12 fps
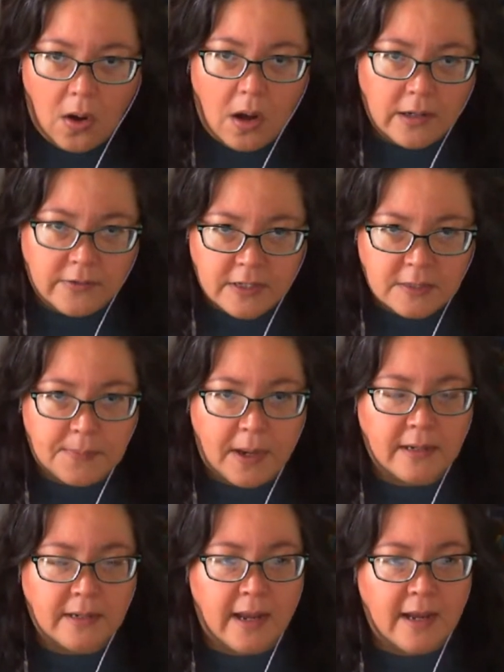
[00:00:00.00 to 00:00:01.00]
all of these
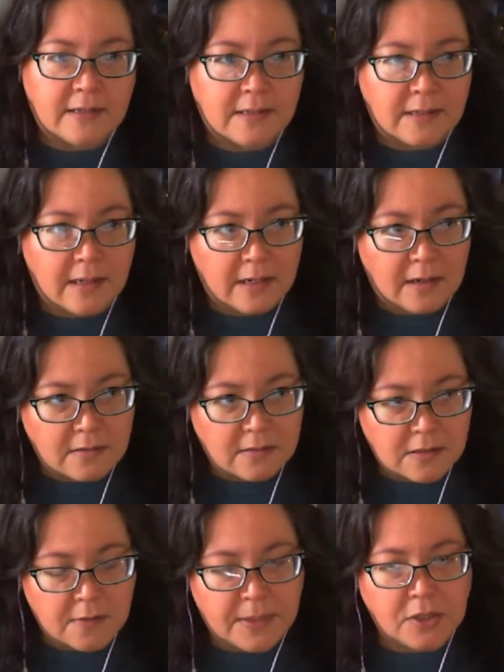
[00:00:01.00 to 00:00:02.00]
podcasts and getting on
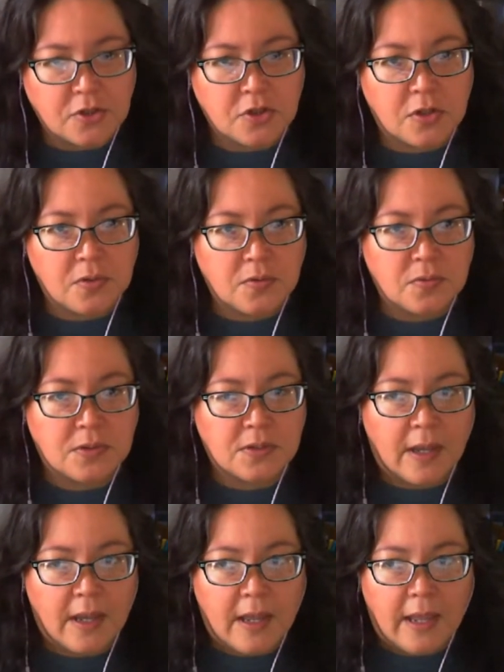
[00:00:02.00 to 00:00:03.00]
so many
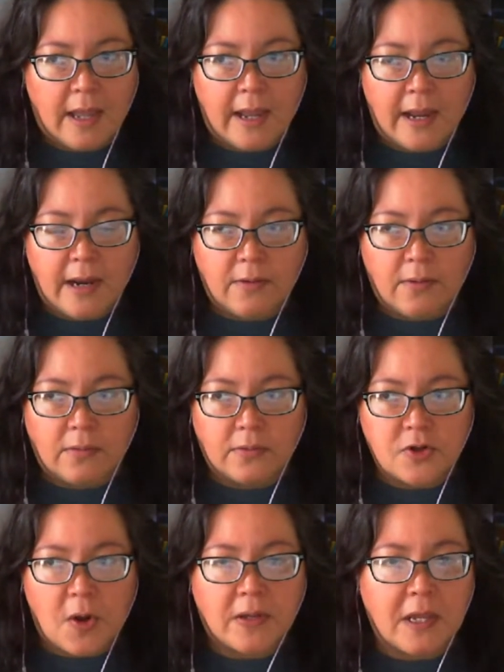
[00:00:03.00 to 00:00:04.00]
shows and
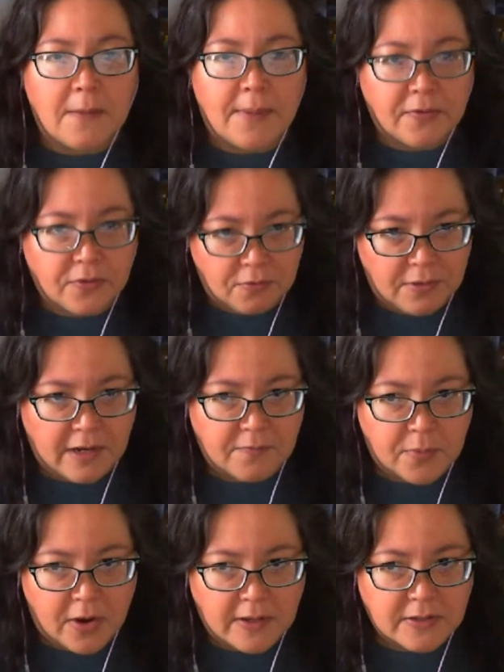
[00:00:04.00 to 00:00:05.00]
talking about the
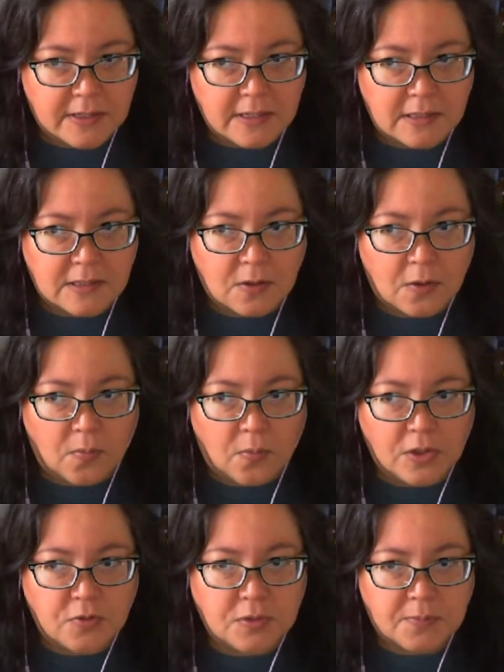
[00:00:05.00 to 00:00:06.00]
creative process,
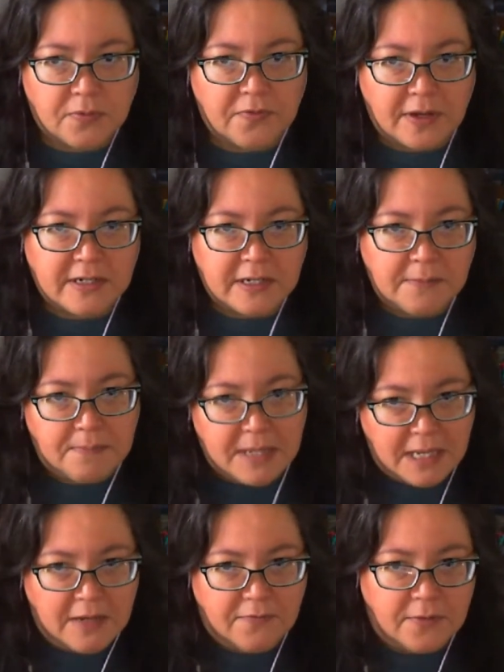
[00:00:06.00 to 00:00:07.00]
which was preventing
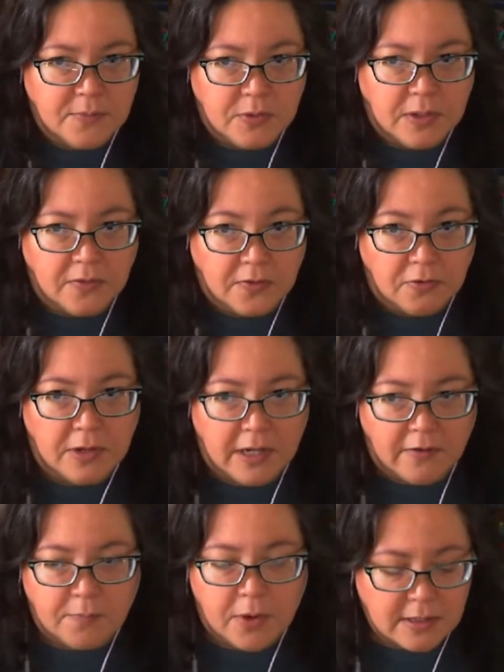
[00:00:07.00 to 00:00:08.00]
me from doing the
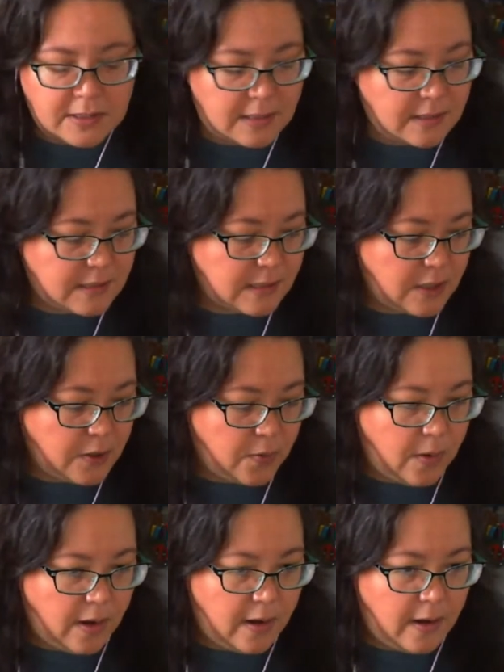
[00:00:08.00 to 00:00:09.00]
creative process.
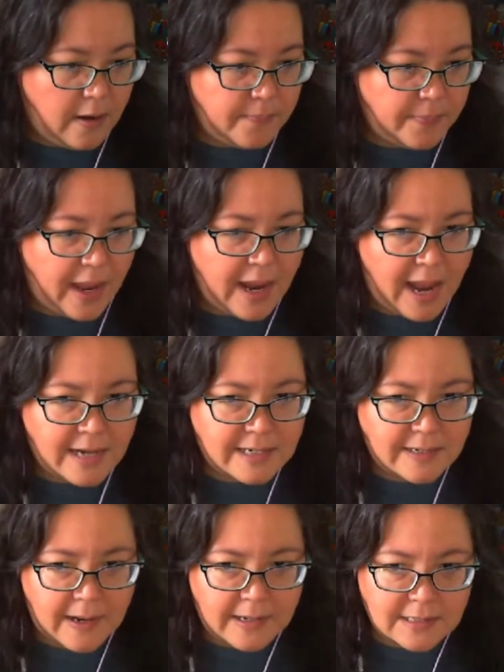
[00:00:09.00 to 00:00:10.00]
So I had
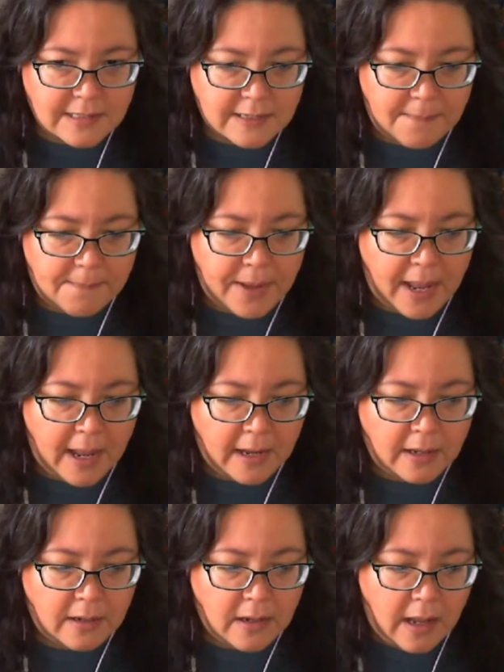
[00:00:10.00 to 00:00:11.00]
to kind of step
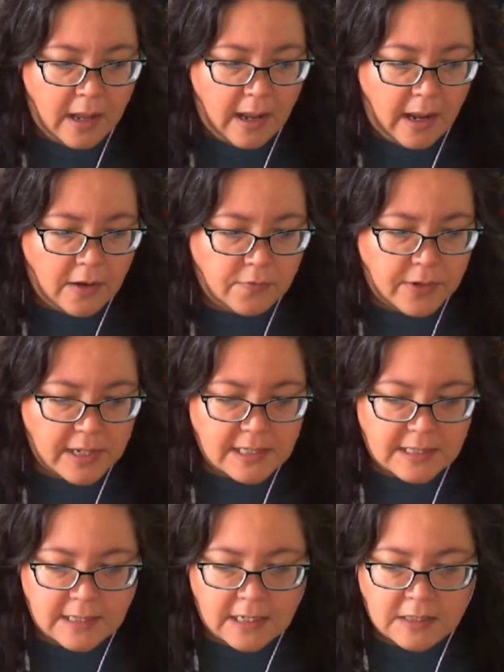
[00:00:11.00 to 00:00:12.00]
back and
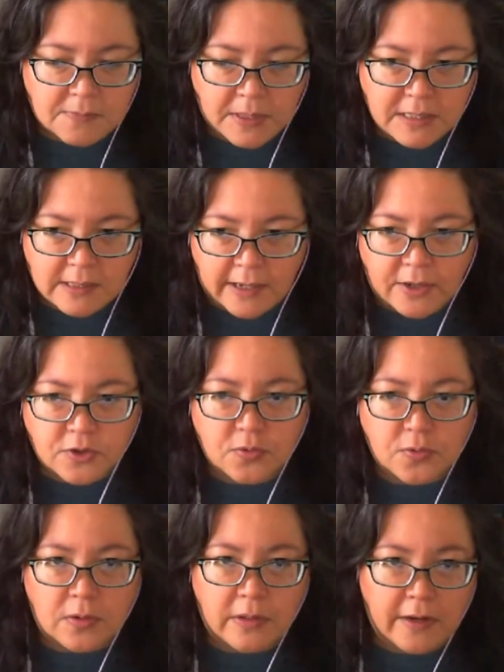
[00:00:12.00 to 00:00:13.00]
reassess my
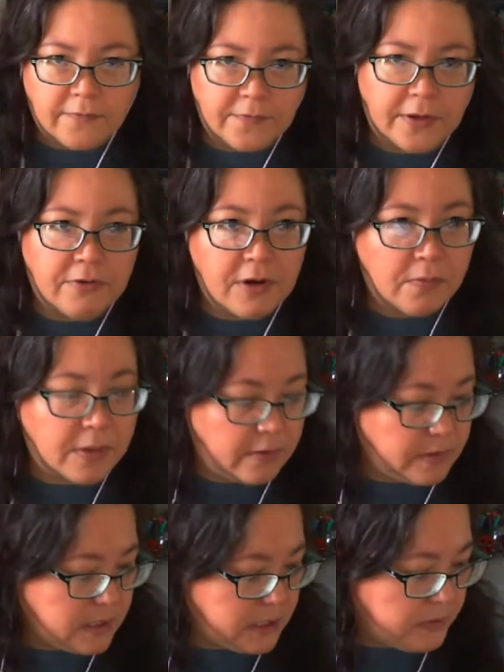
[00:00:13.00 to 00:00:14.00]
schedule and figure out what
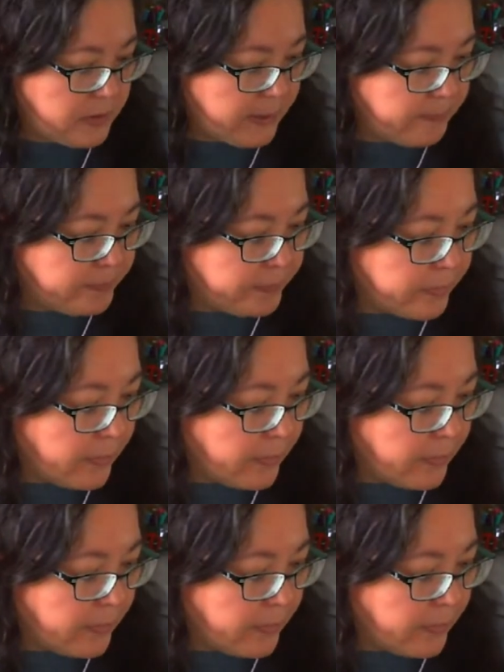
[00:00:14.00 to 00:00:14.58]
I was doing.